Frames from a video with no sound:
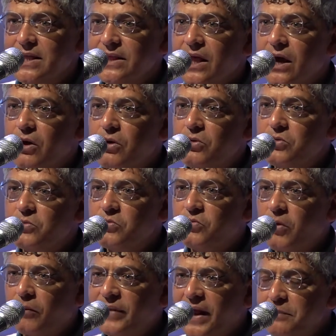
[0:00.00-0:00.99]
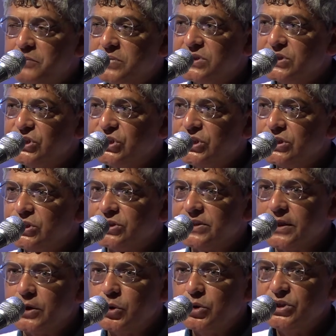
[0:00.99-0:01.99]
Now, from that position to
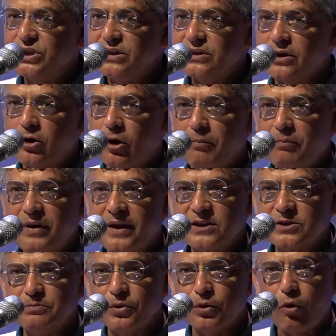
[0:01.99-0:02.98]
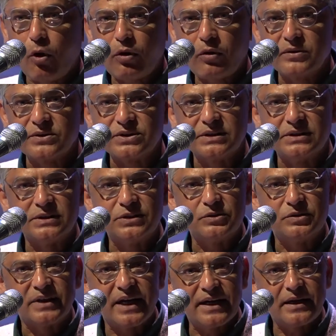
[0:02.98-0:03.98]
negotiate the complex bureaucracy
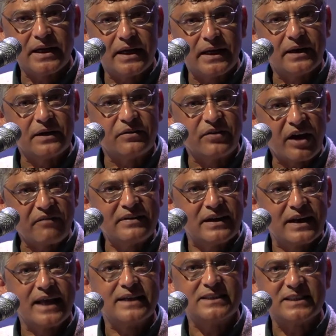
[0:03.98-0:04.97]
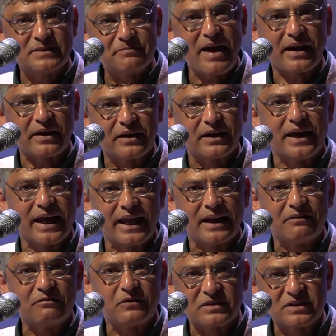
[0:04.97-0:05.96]
to get a driving license back
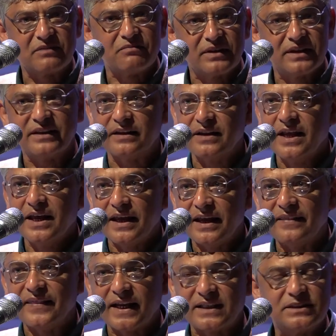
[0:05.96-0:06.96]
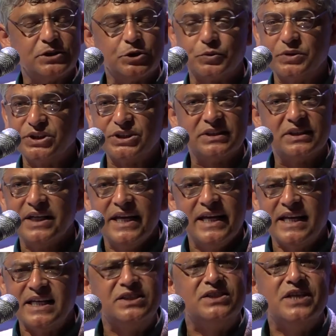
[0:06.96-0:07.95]
again for someone in that situation
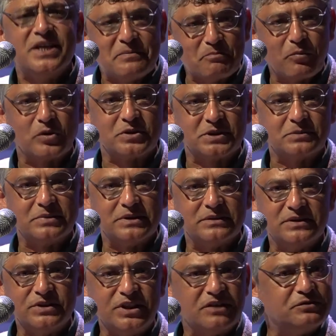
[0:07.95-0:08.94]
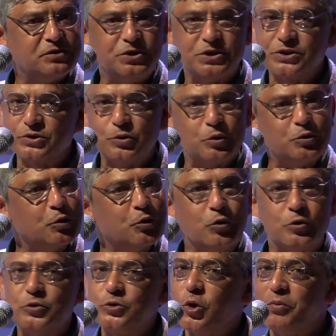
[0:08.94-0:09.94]
is near impossible. You have to just go
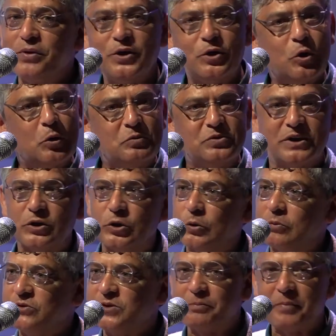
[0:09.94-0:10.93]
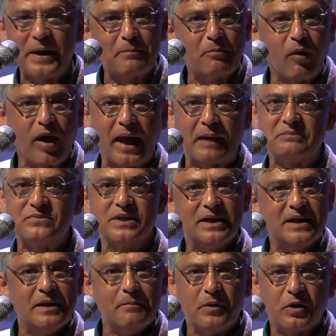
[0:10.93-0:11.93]
through so many hoops and loops, pay bribes,
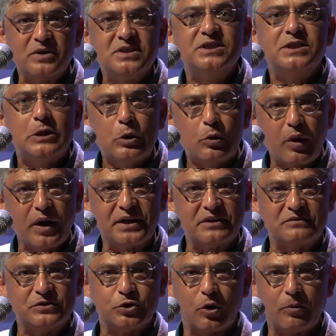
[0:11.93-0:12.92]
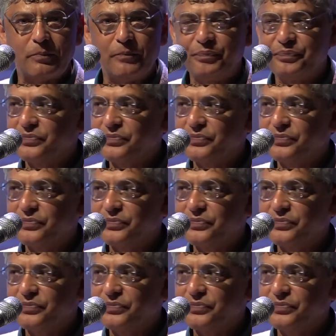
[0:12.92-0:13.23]
because it's a lucrative job.